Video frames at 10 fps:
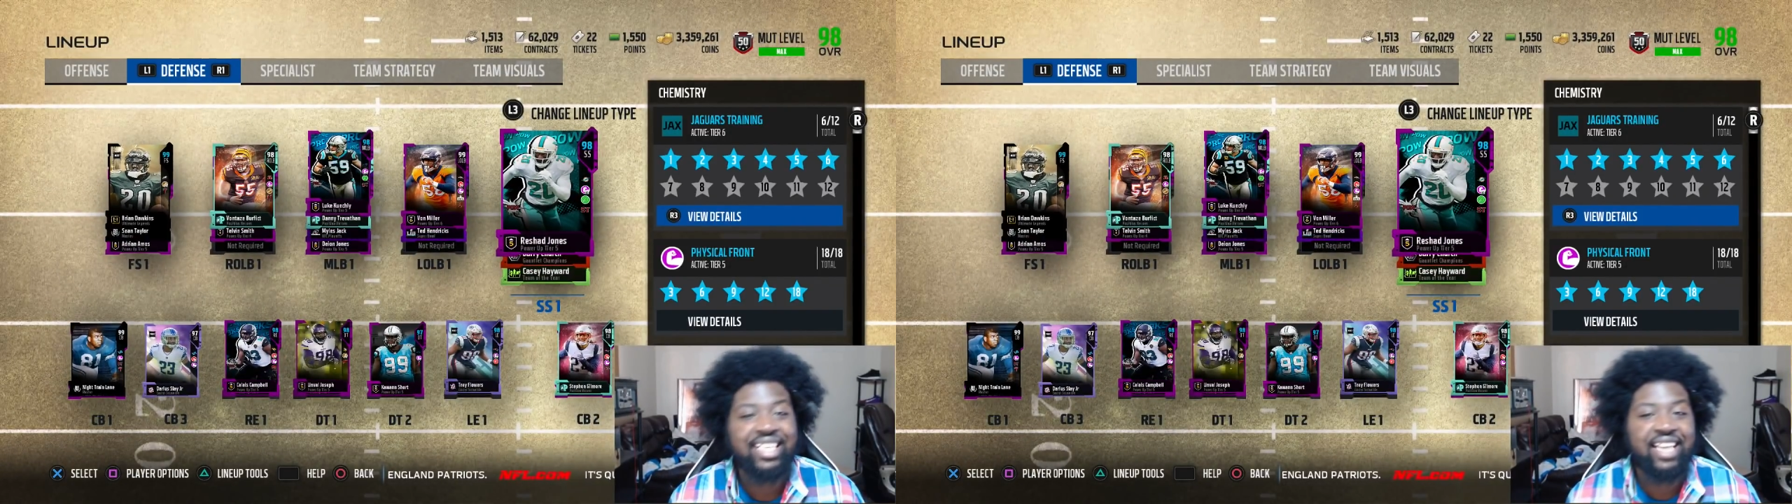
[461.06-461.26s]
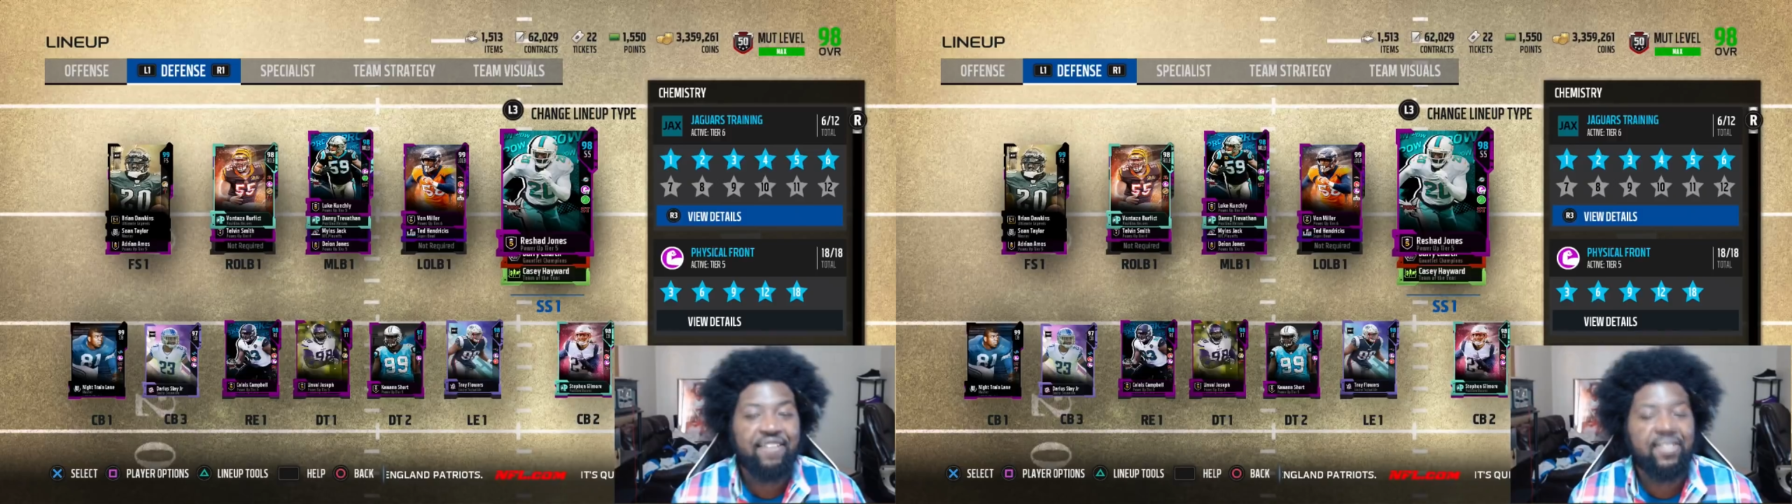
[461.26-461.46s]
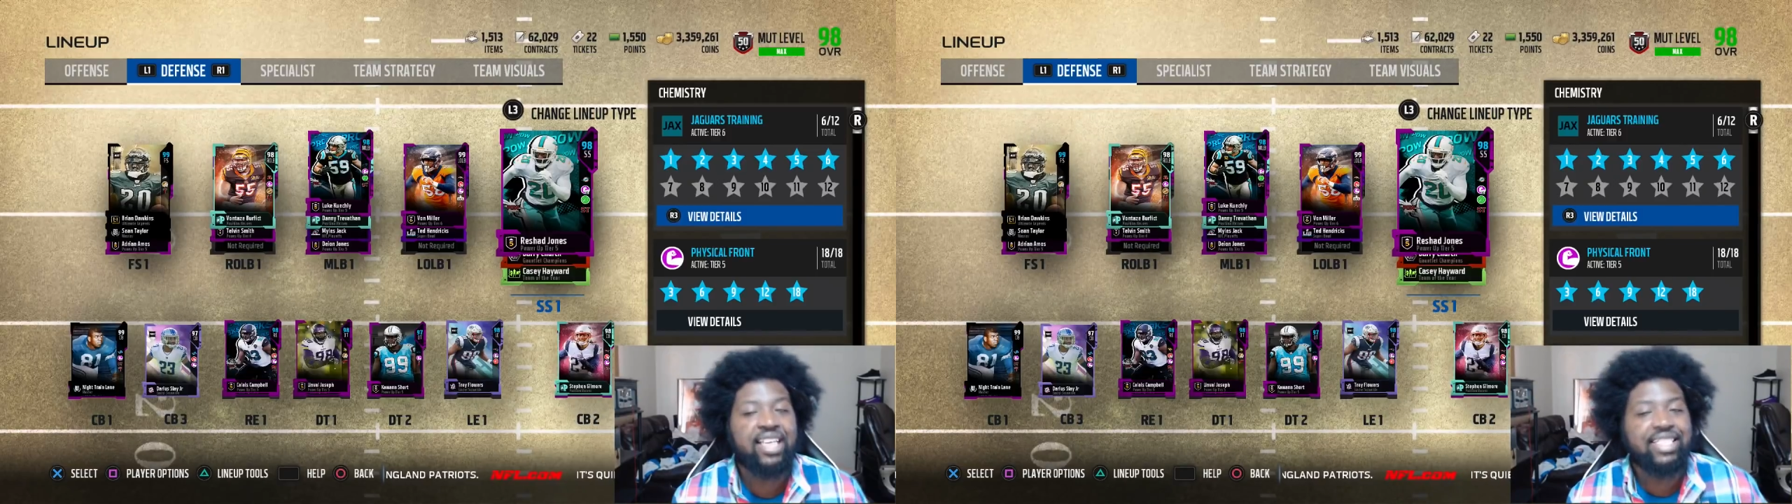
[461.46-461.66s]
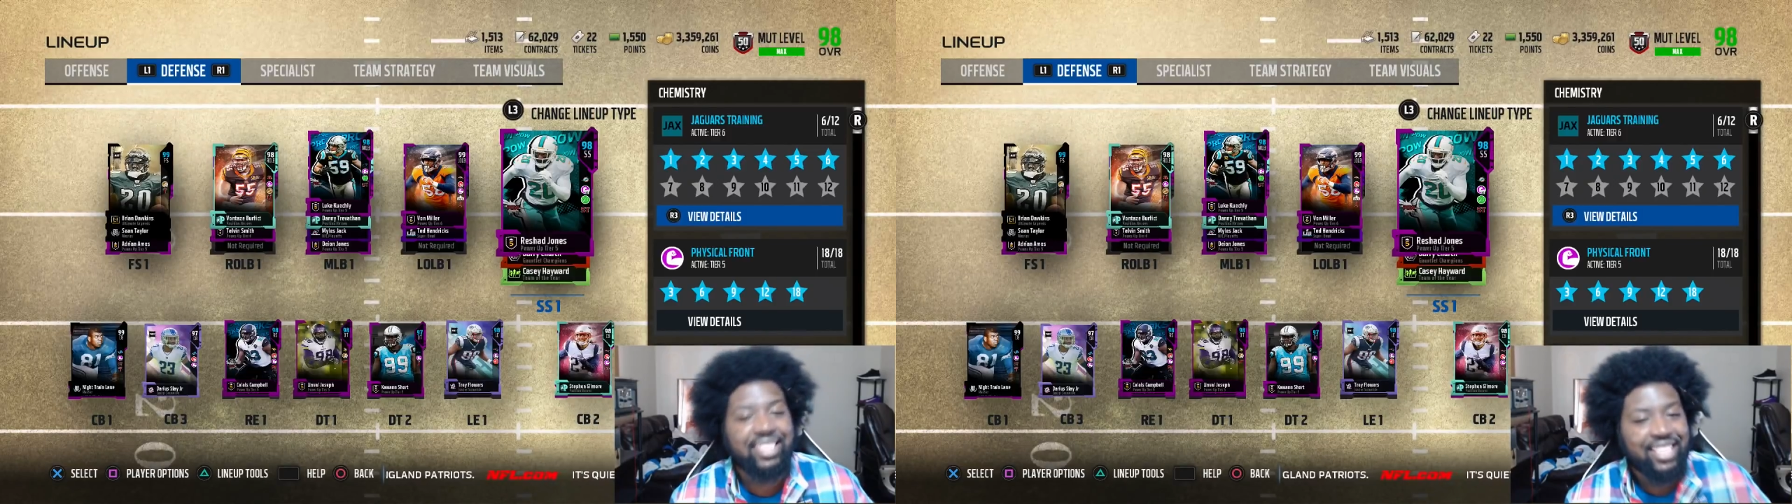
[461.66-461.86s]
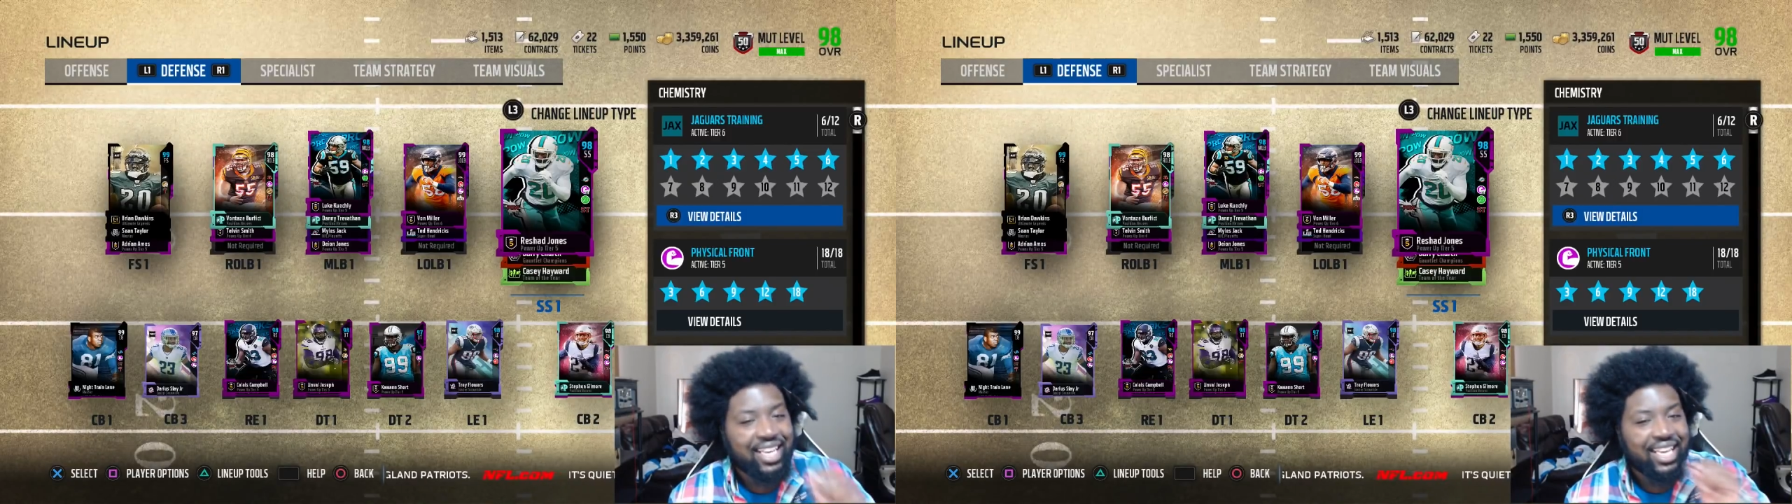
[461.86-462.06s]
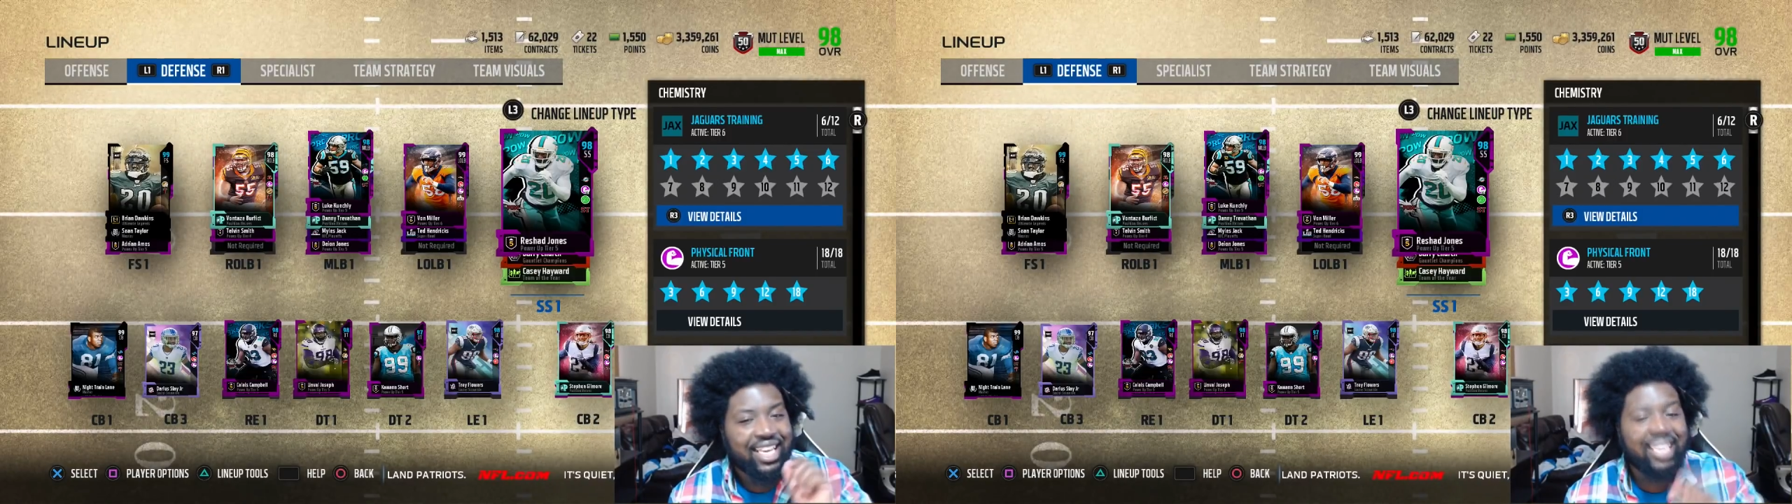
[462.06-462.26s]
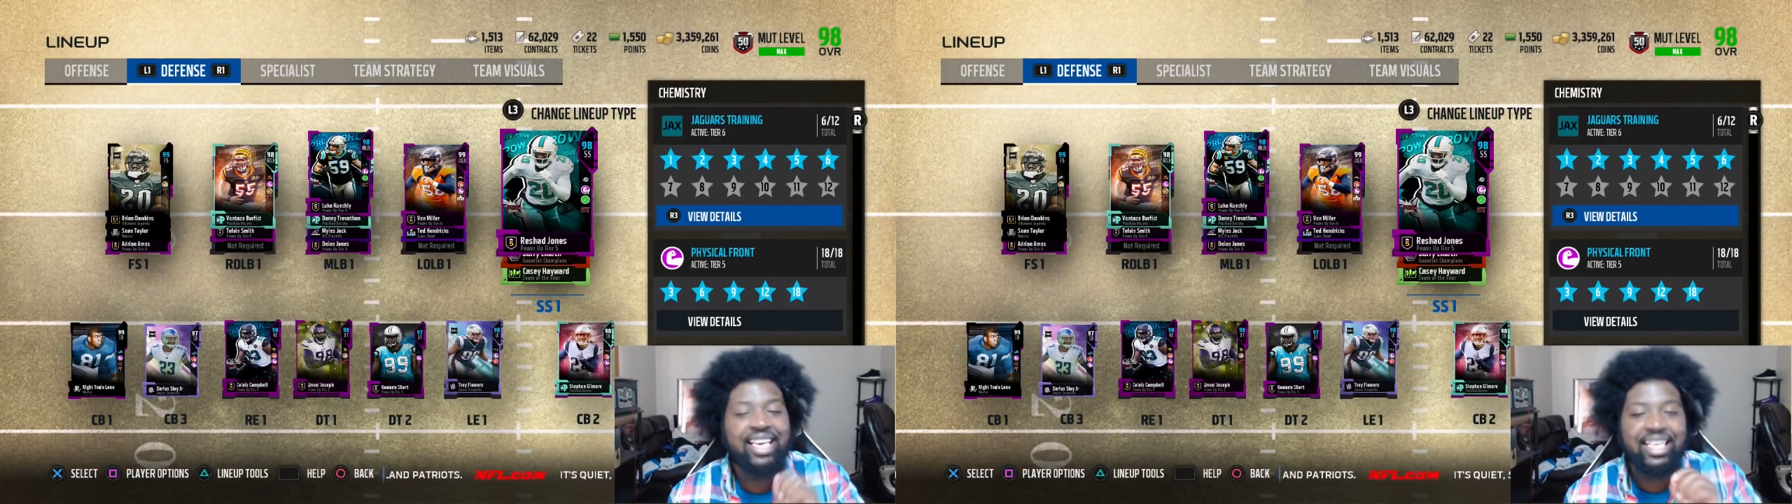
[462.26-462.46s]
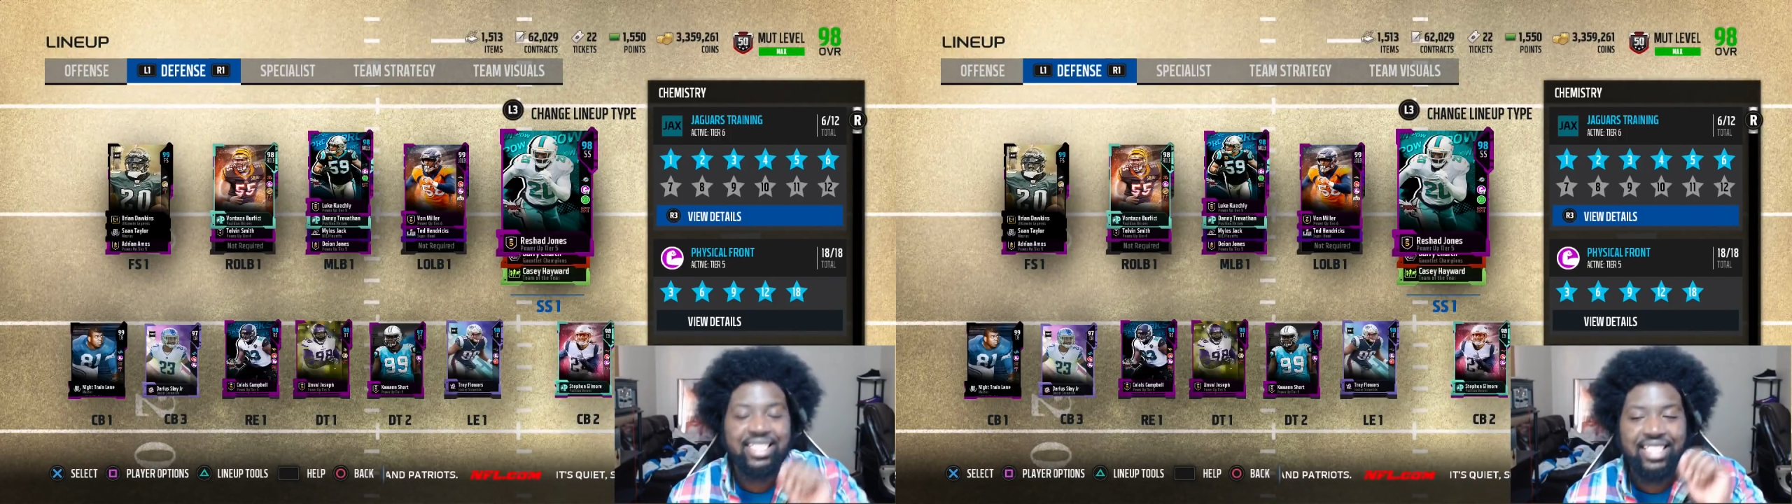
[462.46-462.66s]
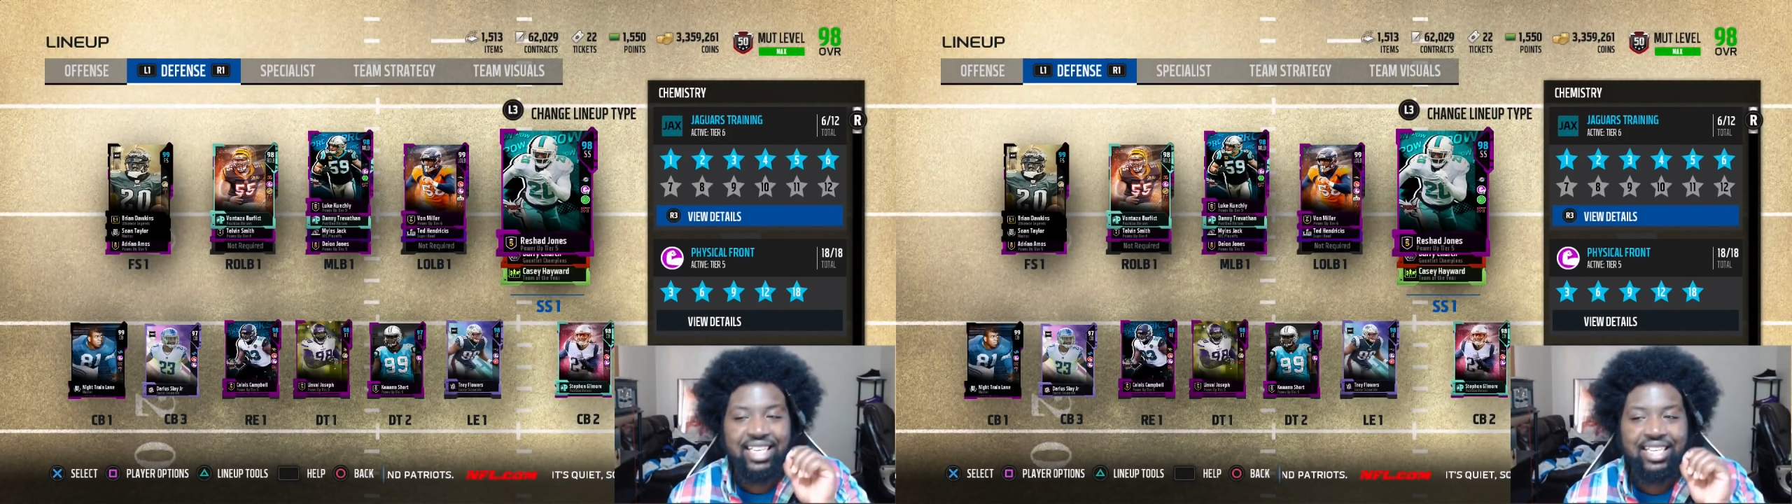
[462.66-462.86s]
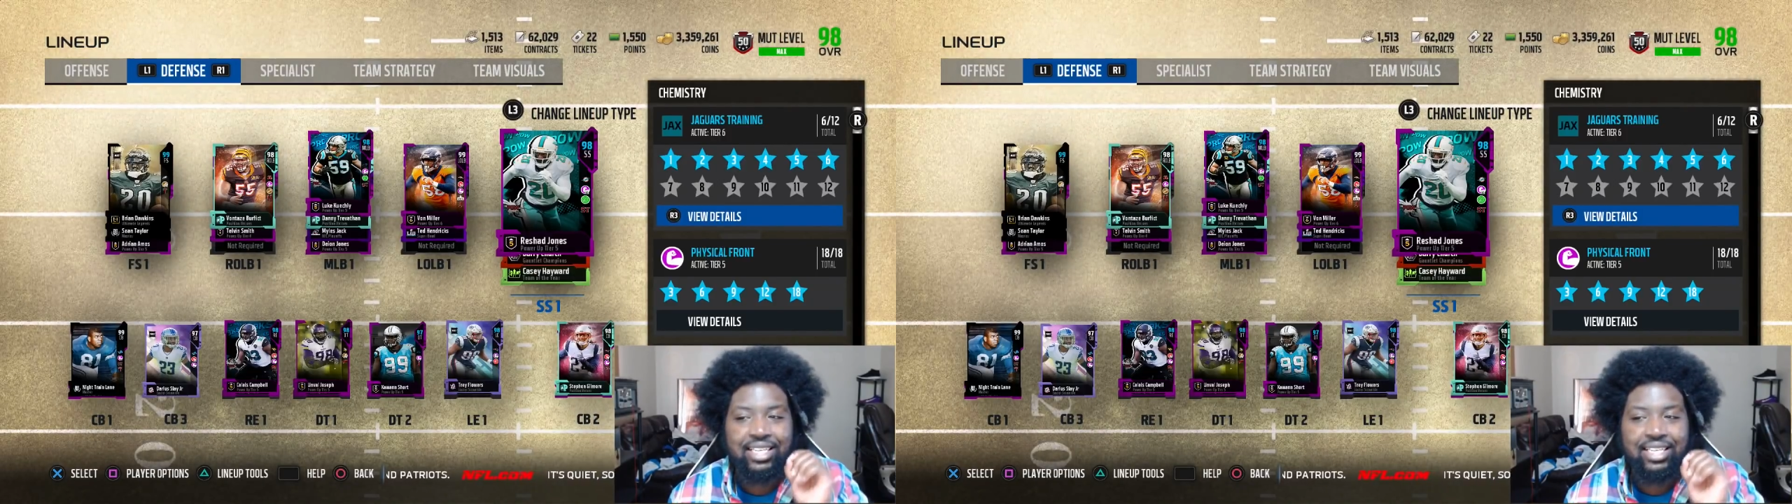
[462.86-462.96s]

the defense is